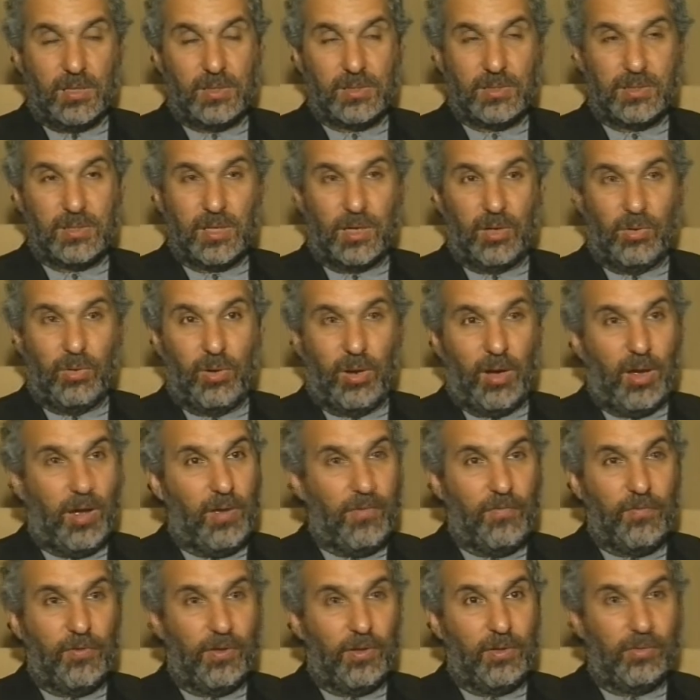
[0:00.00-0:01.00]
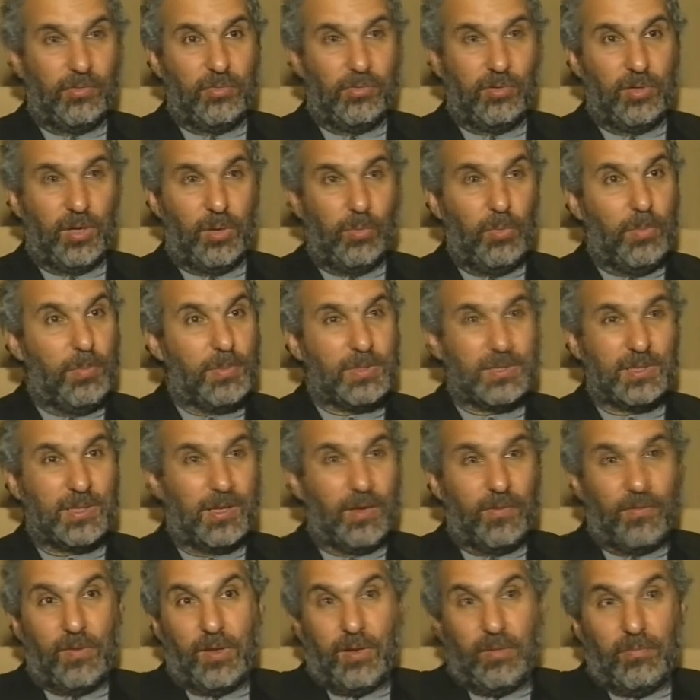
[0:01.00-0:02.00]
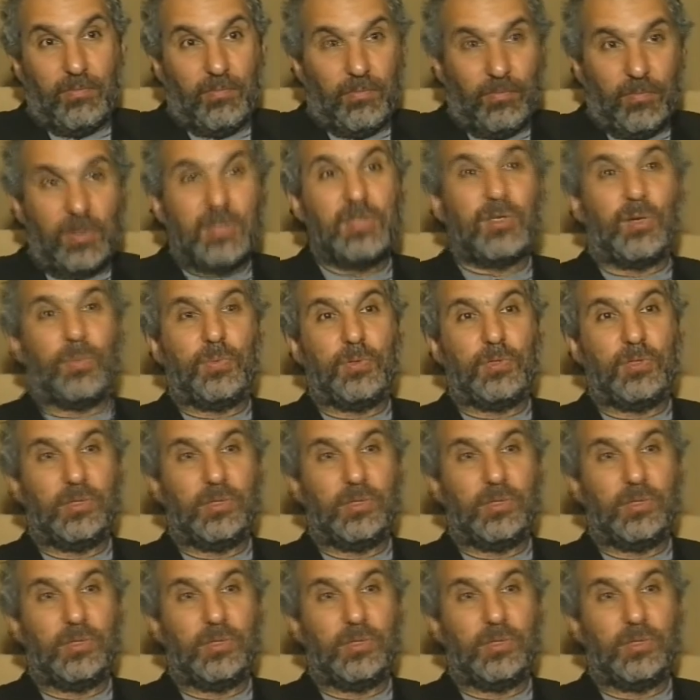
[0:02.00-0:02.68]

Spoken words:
so I felt, you know, we must give it this